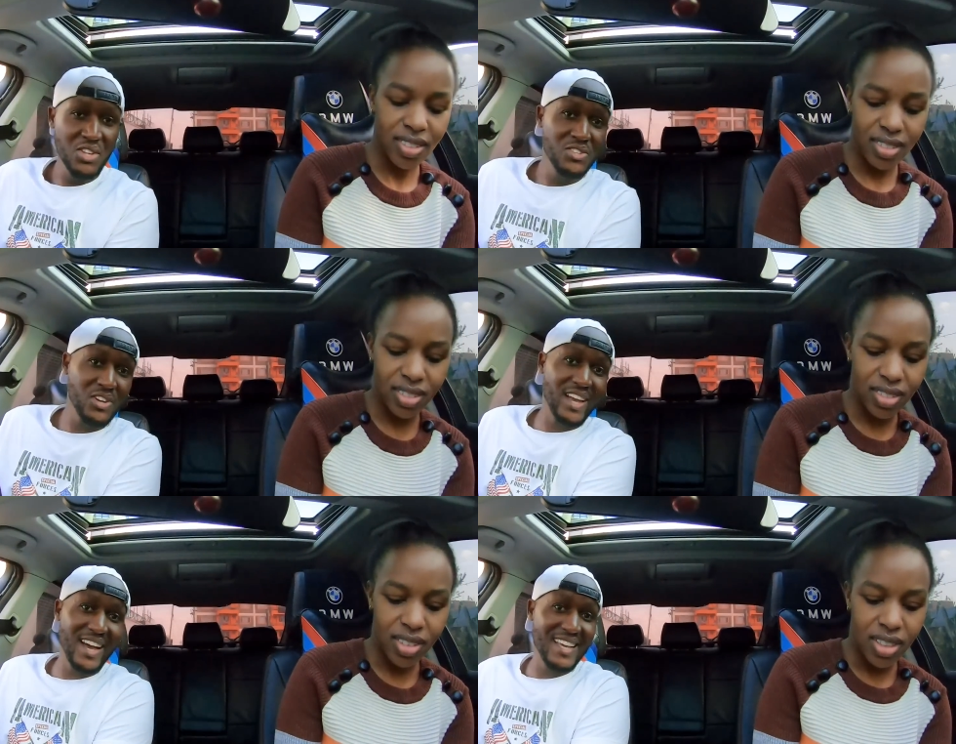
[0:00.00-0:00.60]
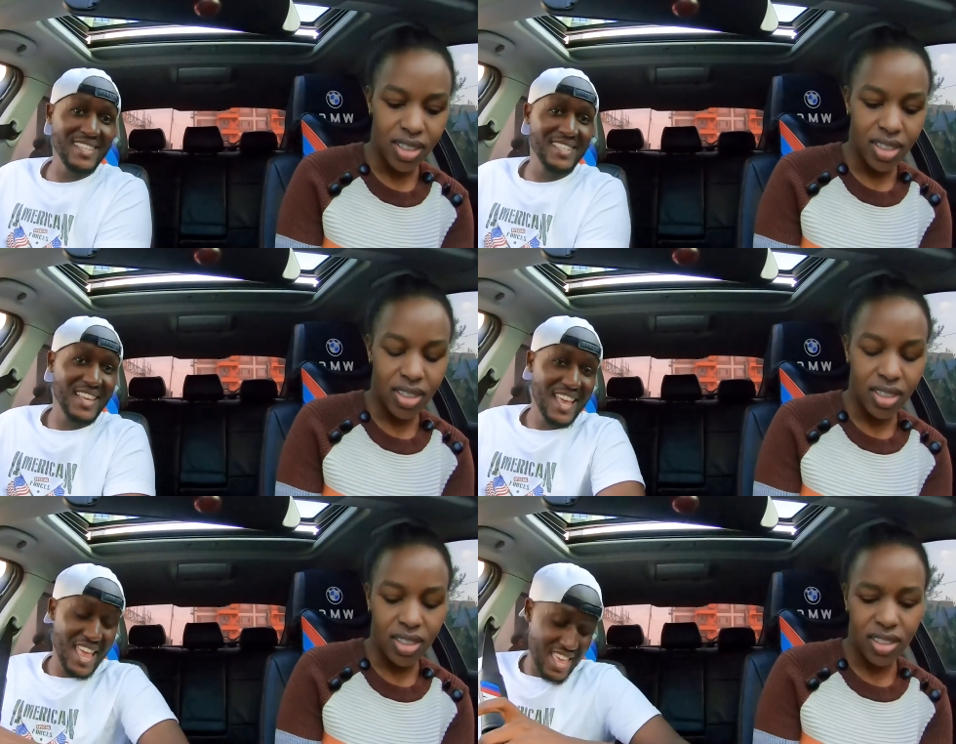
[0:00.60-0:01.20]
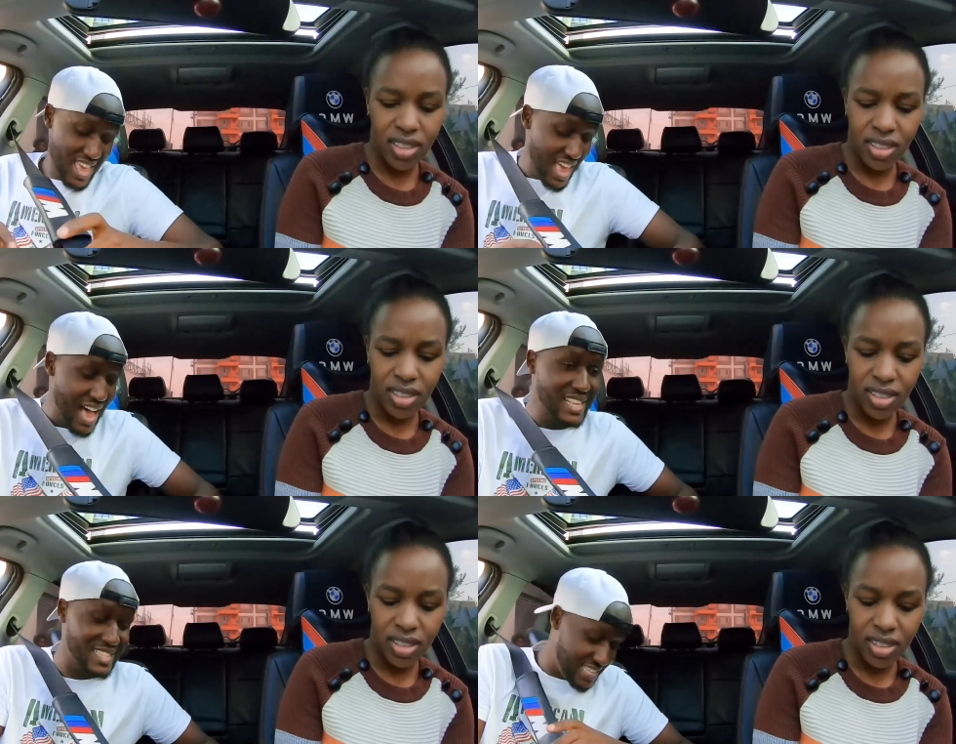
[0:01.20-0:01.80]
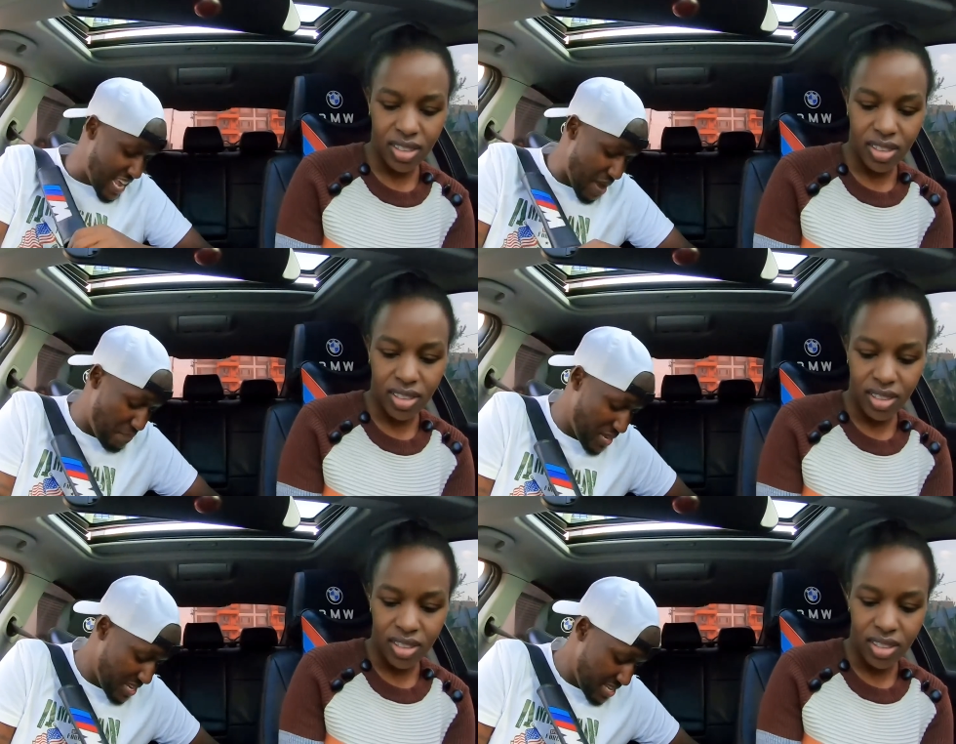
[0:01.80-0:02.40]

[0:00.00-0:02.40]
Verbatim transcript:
Speaker 1: So guys, what's up?